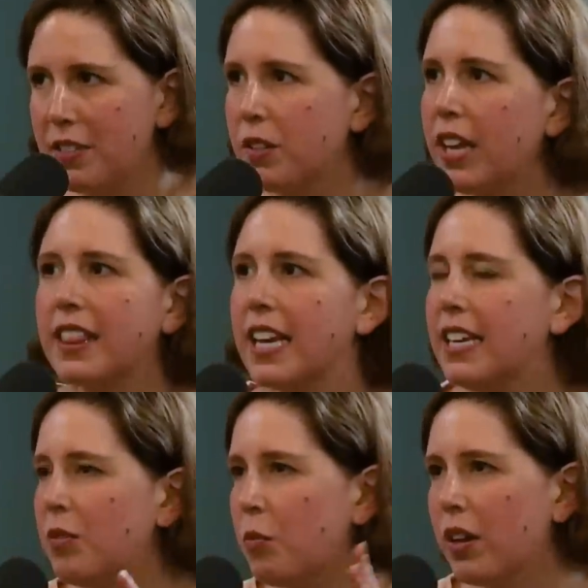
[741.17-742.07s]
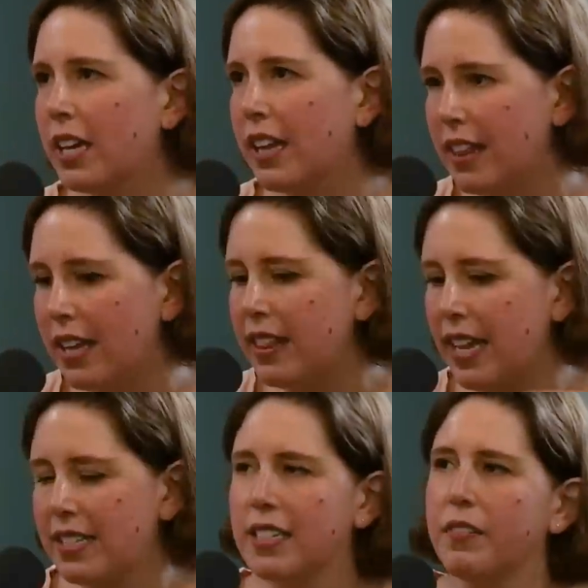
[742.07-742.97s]
so like they didn't work in in
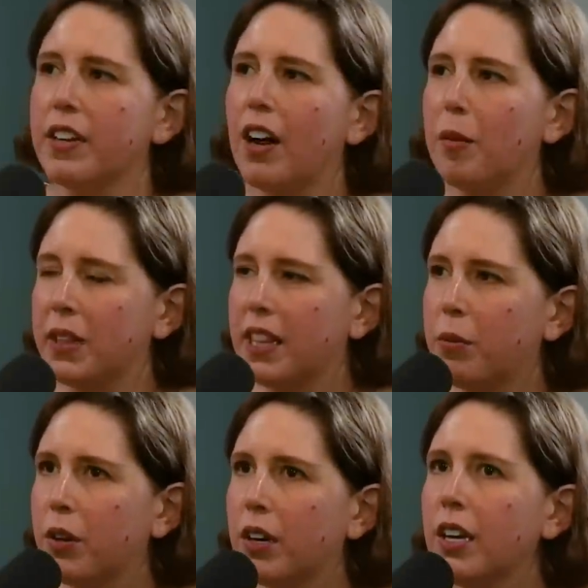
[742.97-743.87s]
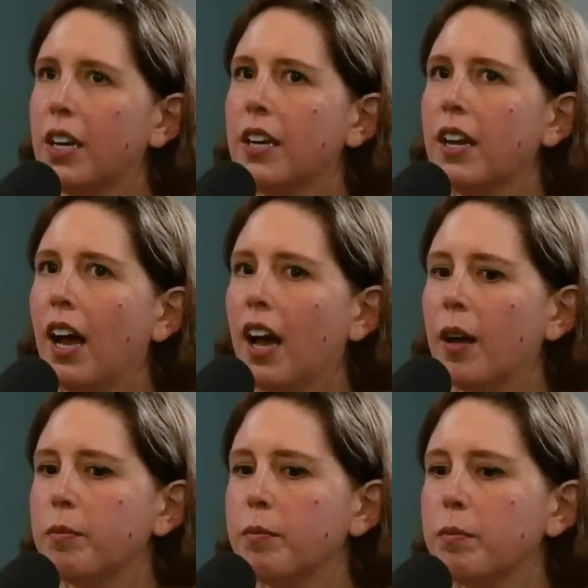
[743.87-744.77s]
that stuff at all, but they were
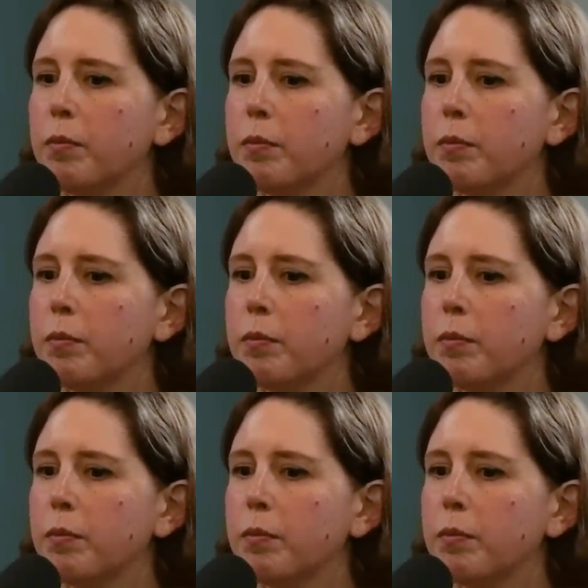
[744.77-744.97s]
um,